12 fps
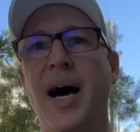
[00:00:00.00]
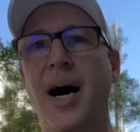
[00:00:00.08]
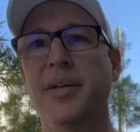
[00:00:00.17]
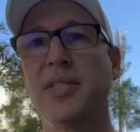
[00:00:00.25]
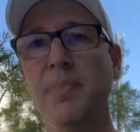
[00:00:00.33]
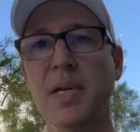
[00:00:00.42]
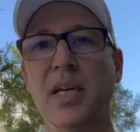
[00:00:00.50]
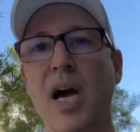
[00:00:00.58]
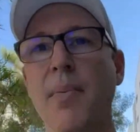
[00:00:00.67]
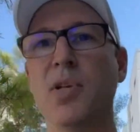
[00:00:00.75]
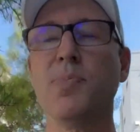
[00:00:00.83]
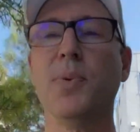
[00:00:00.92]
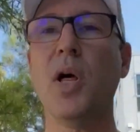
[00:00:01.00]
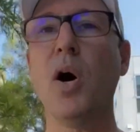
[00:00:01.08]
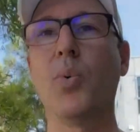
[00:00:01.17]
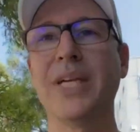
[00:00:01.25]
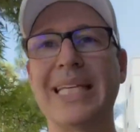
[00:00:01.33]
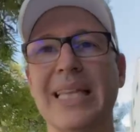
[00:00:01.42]
Uh, tell me in the comments below
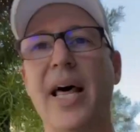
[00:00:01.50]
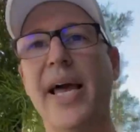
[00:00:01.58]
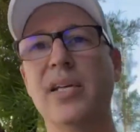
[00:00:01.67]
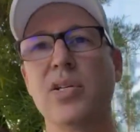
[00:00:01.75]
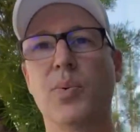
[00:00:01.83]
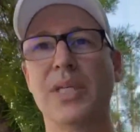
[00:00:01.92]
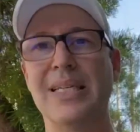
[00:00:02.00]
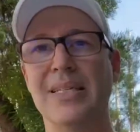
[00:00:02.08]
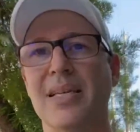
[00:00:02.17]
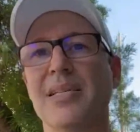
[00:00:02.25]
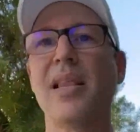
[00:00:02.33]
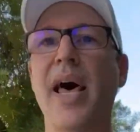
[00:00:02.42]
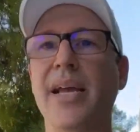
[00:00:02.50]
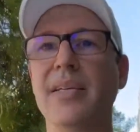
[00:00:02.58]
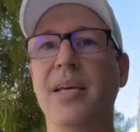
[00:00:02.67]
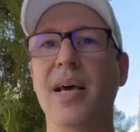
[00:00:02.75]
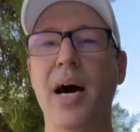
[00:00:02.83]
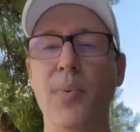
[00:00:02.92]
what you liked, what you
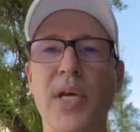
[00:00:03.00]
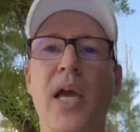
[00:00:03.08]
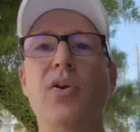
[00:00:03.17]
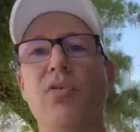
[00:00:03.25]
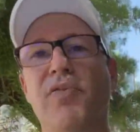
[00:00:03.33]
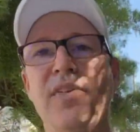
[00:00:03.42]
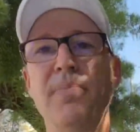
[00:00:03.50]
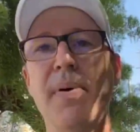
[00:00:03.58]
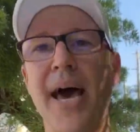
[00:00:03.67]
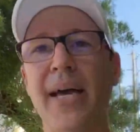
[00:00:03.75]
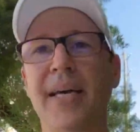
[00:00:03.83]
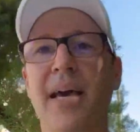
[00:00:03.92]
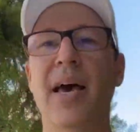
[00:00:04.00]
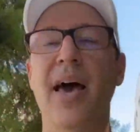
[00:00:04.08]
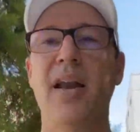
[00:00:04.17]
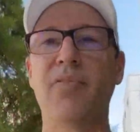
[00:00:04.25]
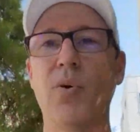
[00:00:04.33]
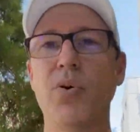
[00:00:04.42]
disliked. I want to hear your feedback.
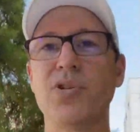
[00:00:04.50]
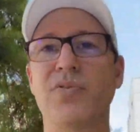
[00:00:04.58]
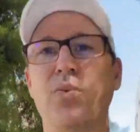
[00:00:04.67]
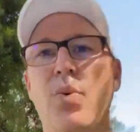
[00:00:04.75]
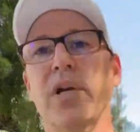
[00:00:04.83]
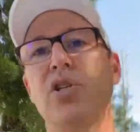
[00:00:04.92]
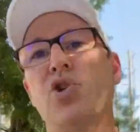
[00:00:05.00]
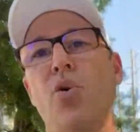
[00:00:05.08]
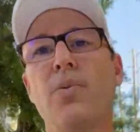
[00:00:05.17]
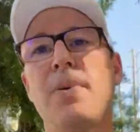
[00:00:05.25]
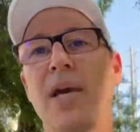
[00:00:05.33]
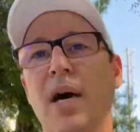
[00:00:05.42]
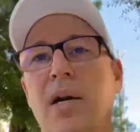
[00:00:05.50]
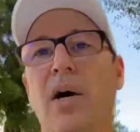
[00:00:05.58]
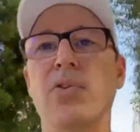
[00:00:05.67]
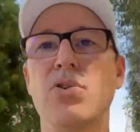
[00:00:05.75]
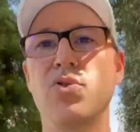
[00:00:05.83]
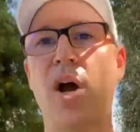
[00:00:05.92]
And of course, if you want to join me on
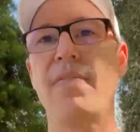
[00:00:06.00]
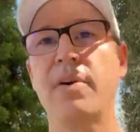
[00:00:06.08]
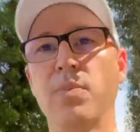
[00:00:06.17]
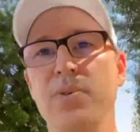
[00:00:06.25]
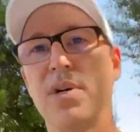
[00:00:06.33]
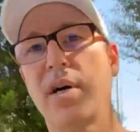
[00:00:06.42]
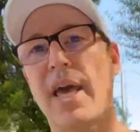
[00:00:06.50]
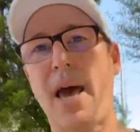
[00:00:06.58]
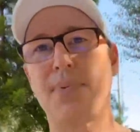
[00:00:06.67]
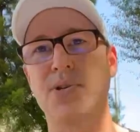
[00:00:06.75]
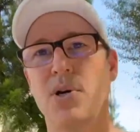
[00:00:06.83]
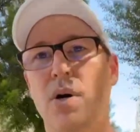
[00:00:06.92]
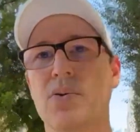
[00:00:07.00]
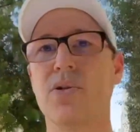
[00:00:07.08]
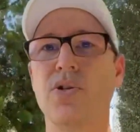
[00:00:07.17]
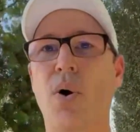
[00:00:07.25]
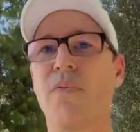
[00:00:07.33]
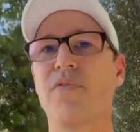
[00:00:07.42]
other Driving with Doug episodes,
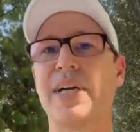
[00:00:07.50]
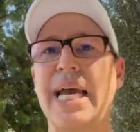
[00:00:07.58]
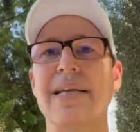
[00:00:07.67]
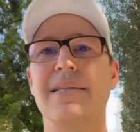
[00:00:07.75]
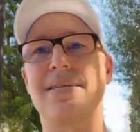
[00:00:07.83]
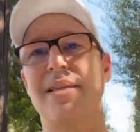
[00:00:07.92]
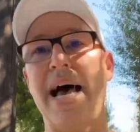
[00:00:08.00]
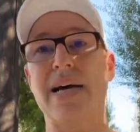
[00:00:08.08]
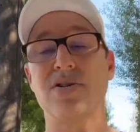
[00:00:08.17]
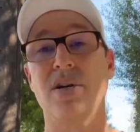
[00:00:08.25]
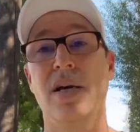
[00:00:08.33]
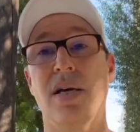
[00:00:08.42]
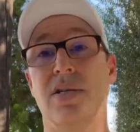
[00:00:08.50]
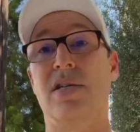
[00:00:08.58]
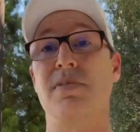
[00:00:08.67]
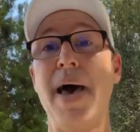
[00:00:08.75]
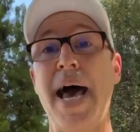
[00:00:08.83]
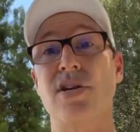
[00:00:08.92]
don't forget to, slash, to
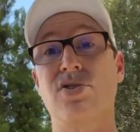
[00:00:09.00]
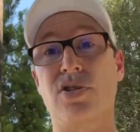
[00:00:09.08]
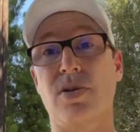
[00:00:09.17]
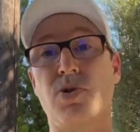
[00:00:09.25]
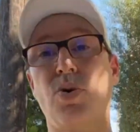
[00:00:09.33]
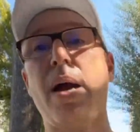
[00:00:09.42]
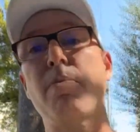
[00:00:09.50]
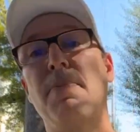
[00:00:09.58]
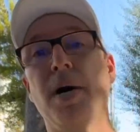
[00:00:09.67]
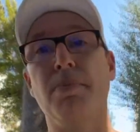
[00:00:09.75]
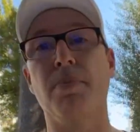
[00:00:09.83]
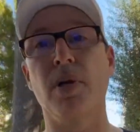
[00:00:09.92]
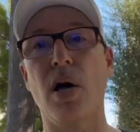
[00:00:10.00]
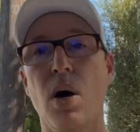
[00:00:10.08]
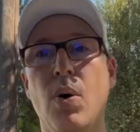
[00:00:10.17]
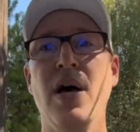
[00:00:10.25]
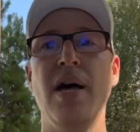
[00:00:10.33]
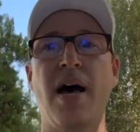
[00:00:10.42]
smash the subscriber button
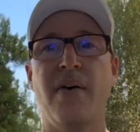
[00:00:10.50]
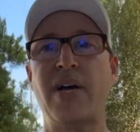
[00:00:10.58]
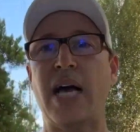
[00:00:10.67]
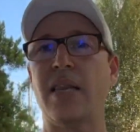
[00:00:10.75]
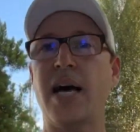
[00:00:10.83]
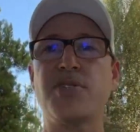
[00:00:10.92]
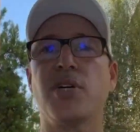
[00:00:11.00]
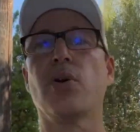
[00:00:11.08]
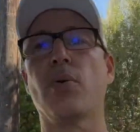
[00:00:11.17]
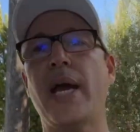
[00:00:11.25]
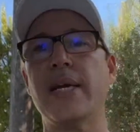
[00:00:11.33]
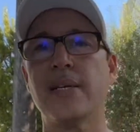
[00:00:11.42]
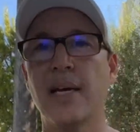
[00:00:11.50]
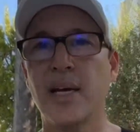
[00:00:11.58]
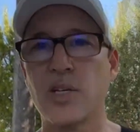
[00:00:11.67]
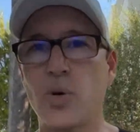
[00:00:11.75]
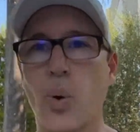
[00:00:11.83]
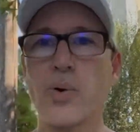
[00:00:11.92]
below. I've got lots of great
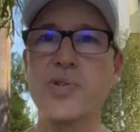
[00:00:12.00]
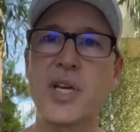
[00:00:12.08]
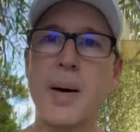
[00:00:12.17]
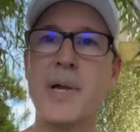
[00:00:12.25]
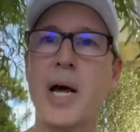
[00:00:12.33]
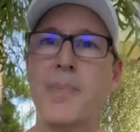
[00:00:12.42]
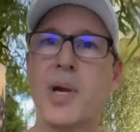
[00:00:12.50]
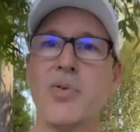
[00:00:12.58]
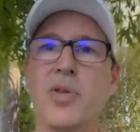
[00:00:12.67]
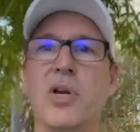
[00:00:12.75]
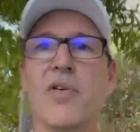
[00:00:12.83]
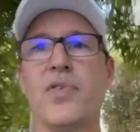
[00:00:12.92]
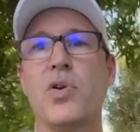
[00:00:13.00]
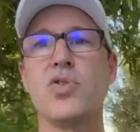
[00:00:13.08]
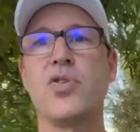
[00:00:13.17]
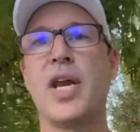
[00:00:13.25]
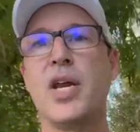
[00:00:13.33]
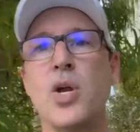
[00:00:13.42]
tours coming up here in the near future
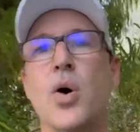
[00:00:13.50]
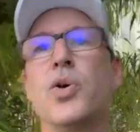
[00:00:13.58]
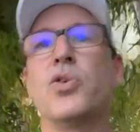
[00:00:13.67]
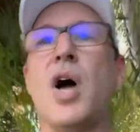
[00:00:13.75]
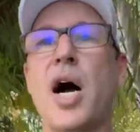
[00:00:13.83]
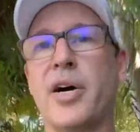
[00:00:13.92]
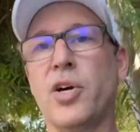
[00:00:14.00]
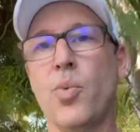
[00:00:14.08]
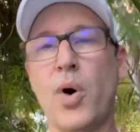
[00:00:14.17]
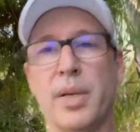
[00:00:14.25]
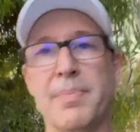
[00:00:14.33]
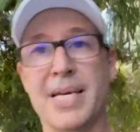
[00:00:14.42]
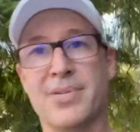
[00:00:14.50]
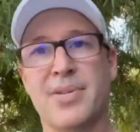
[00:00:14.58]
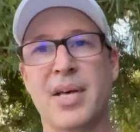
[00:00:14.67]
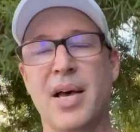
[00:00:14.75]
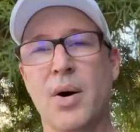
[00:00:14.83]
that I know you're not going to want to miss.